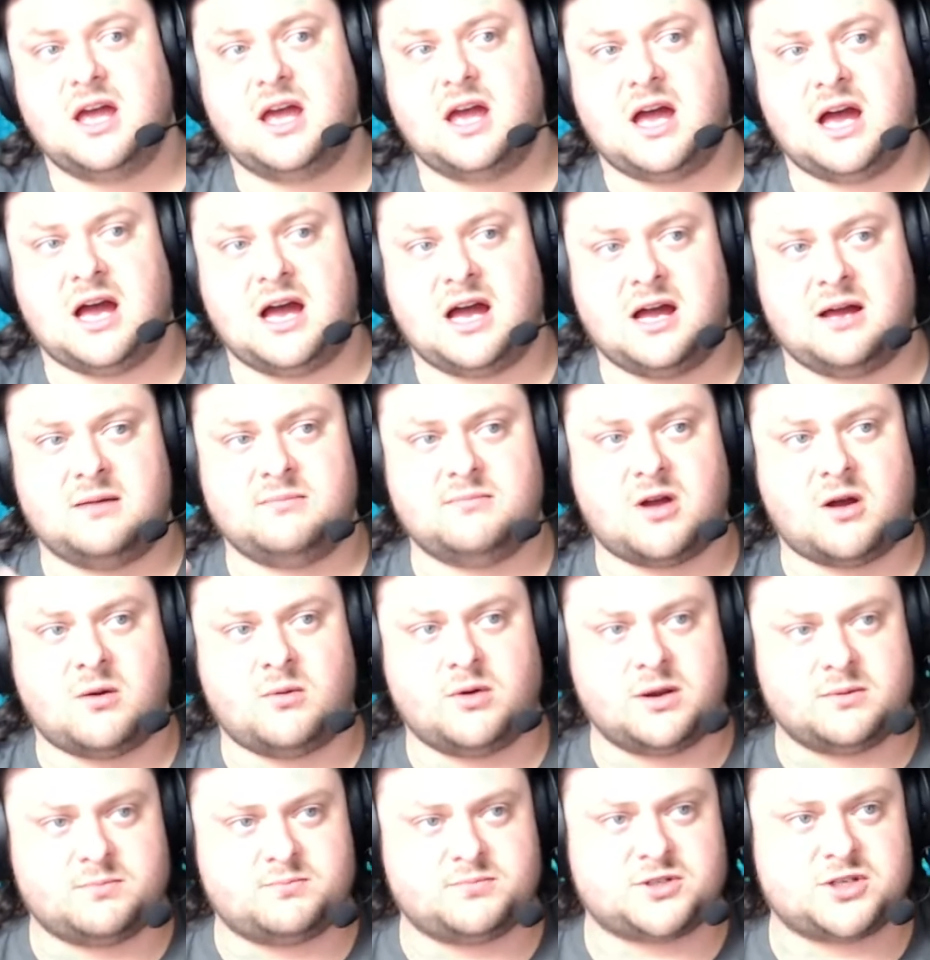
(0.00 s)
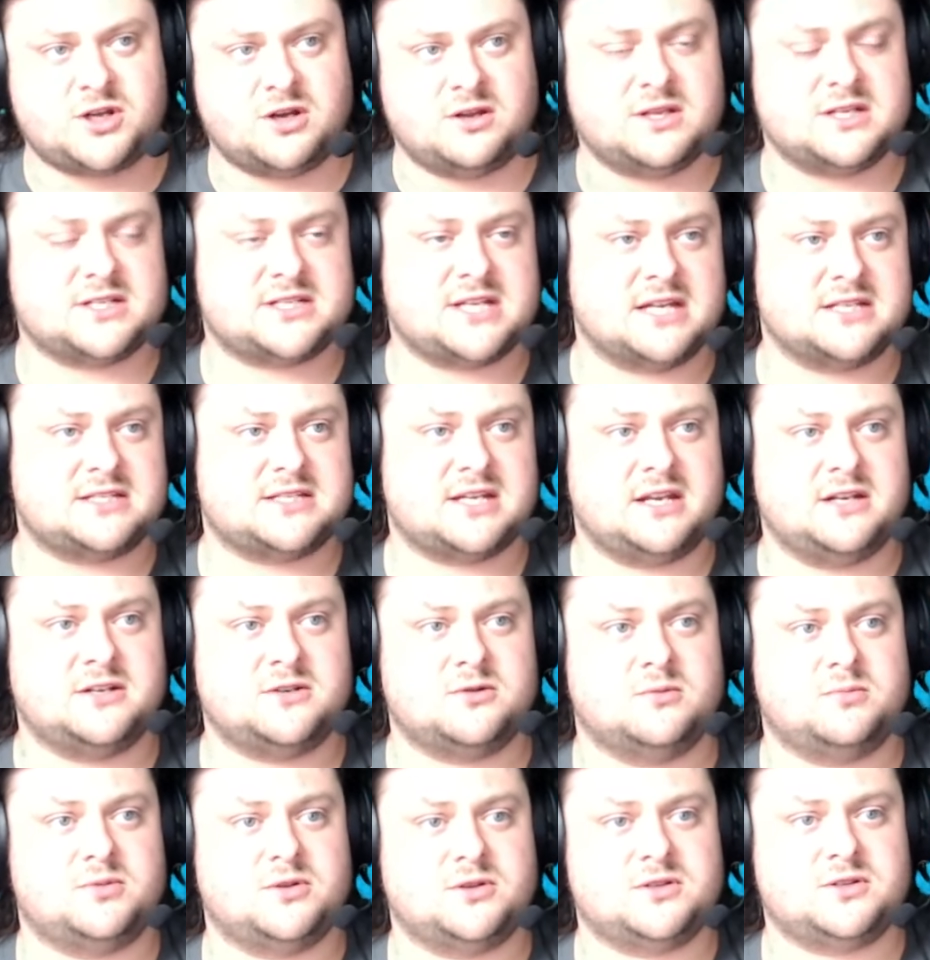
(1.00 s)
I want to turn this headset
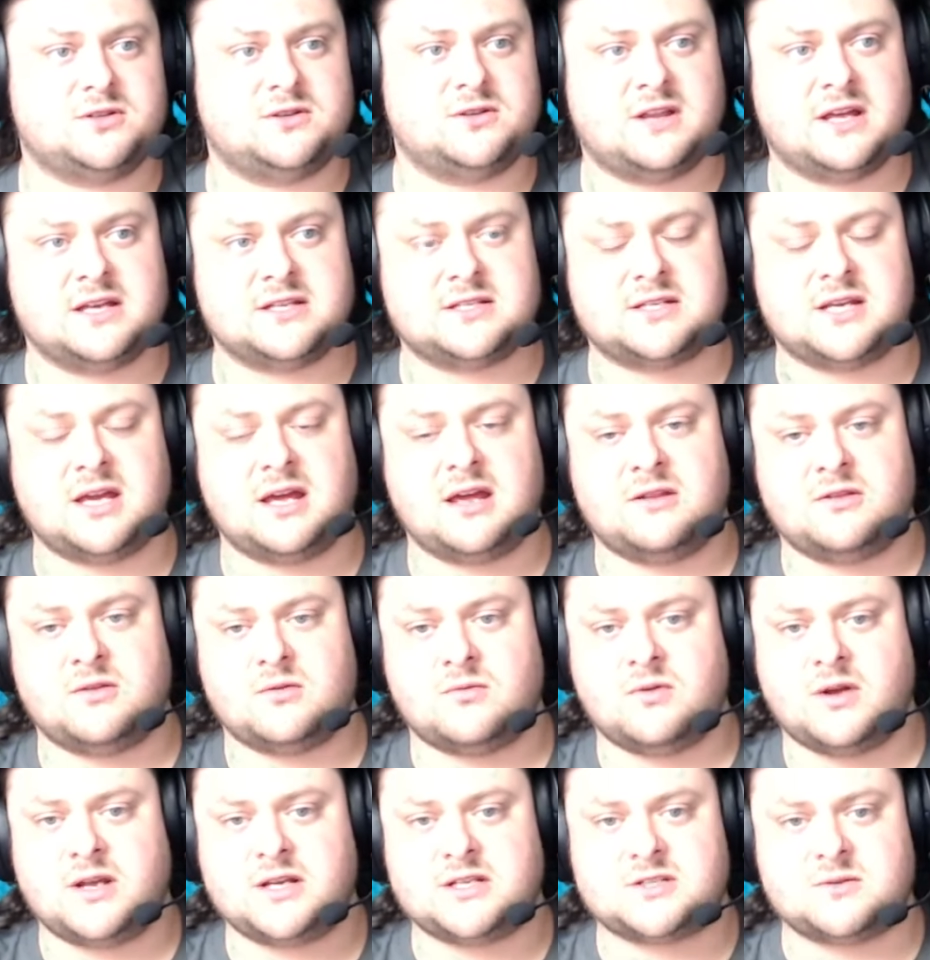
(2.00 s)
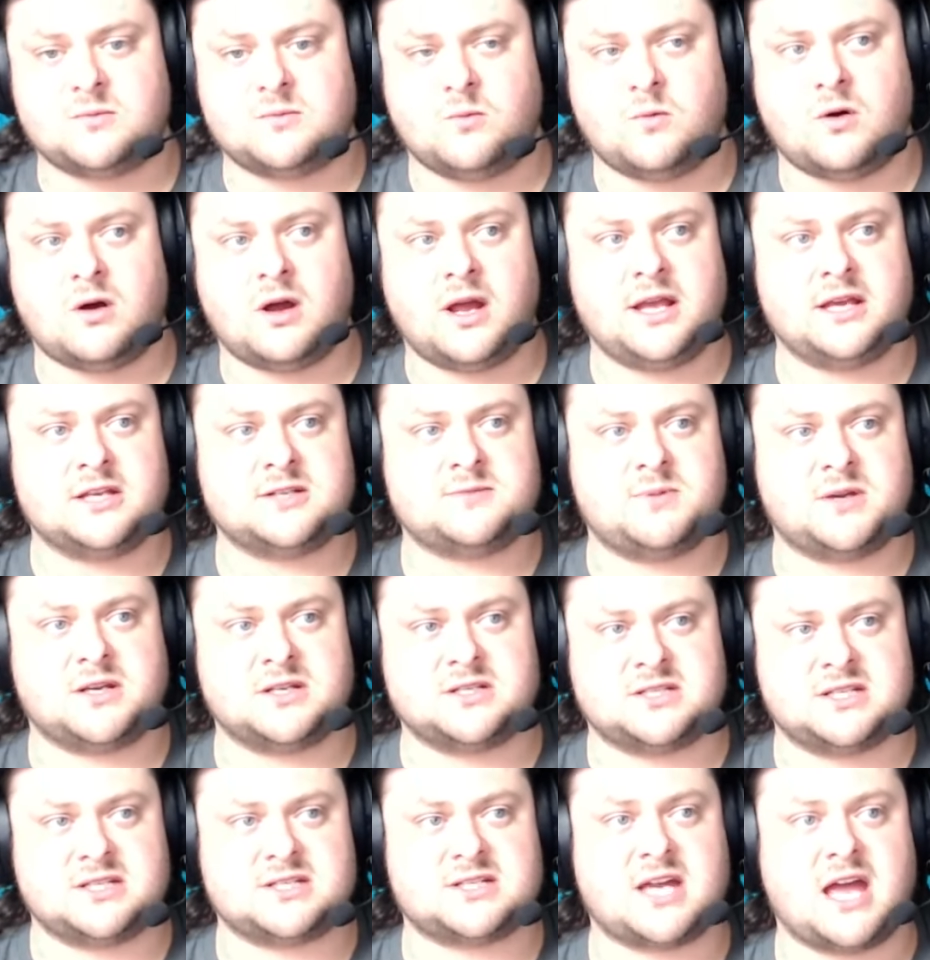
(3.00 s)
into a Bluetooth headset, and the reason why is
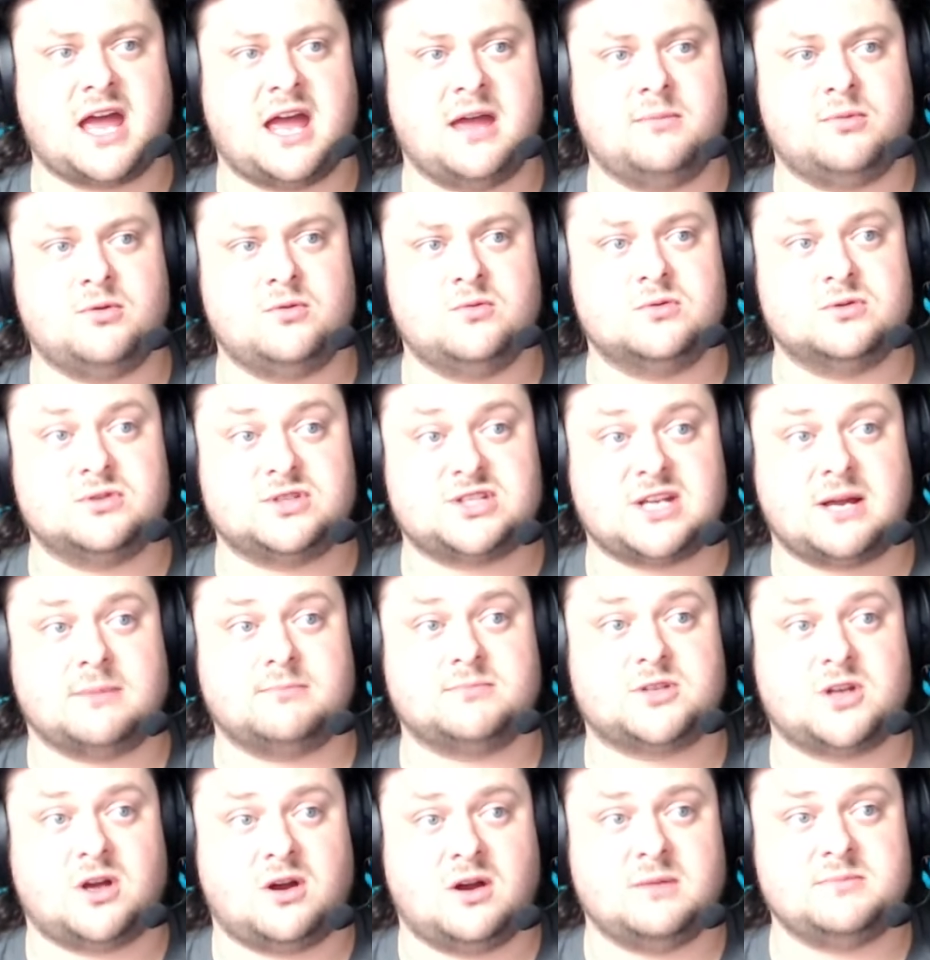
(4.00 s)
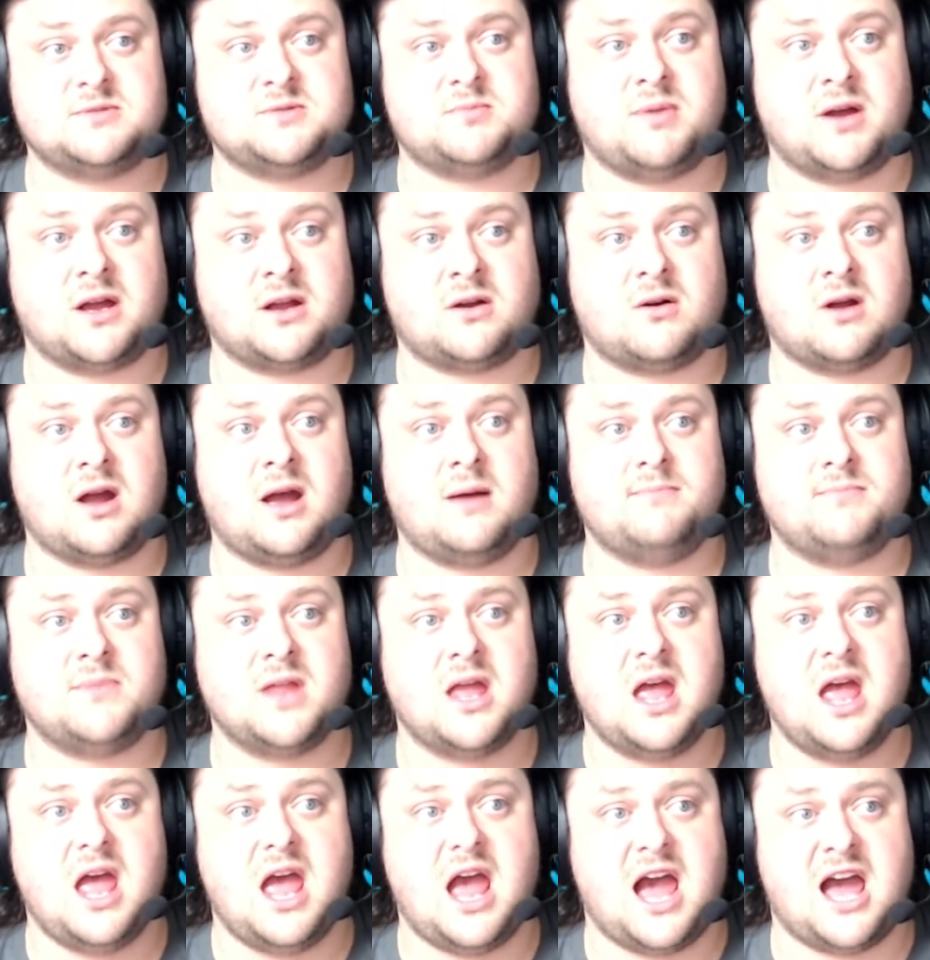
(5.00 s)
because this cable will sometimes bugger up,
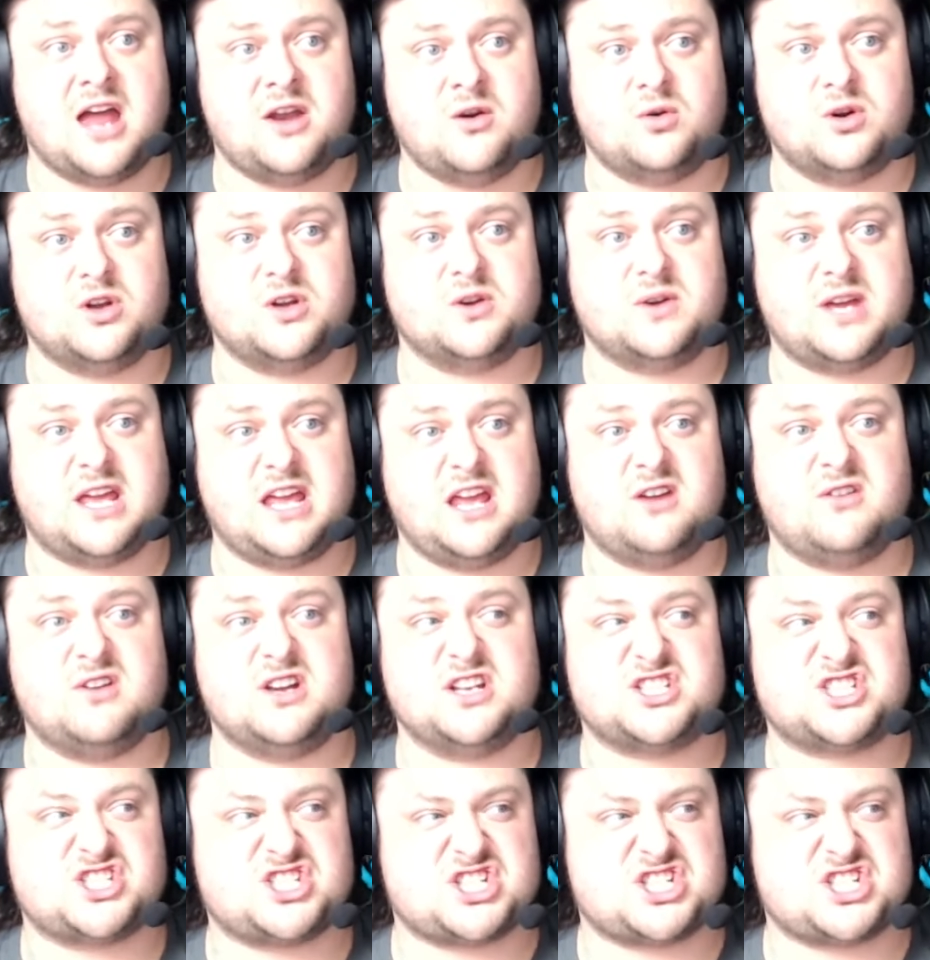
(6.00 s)
and all you'll hear is